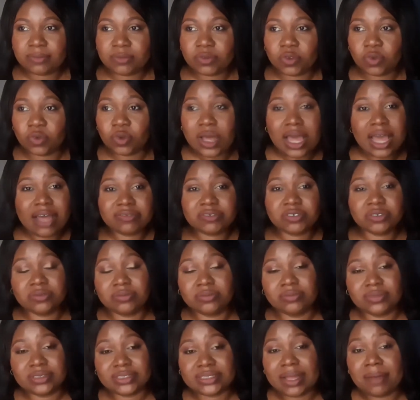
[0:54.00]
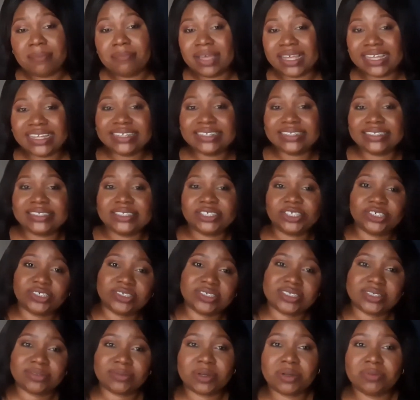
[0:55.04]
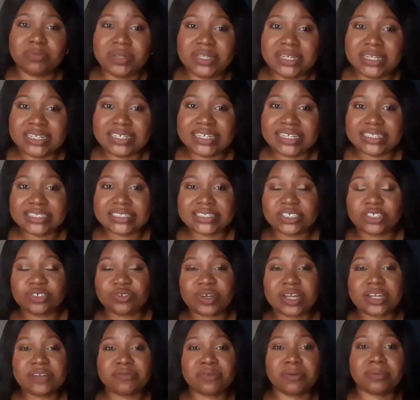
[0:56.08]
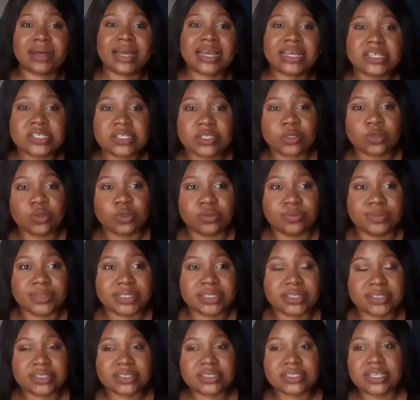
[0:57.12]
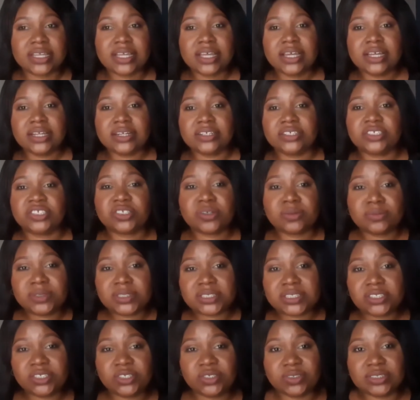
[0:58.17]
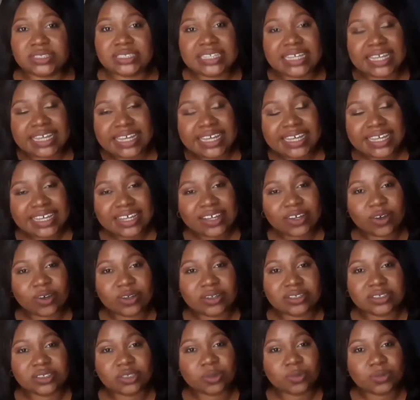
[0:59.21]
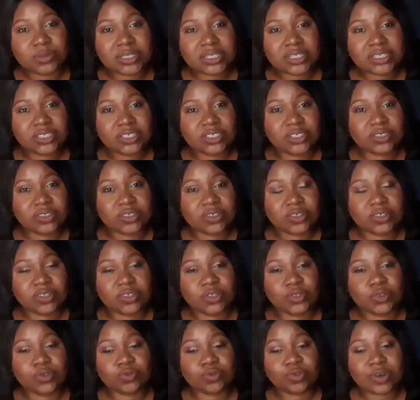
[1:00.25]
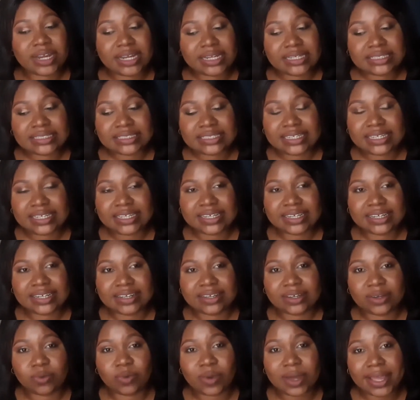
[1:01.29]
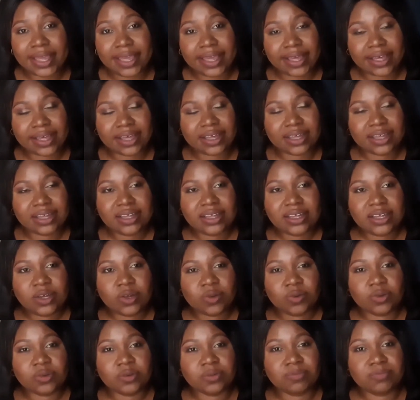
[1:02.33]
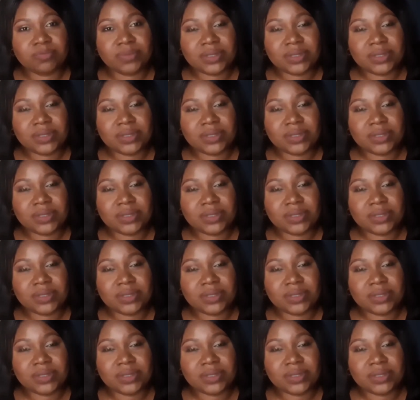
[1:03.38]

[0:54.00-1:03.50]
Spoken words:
you have to start making decisions about being a dentist right from high school, because the subjects you take or the subjects you write in WAEC will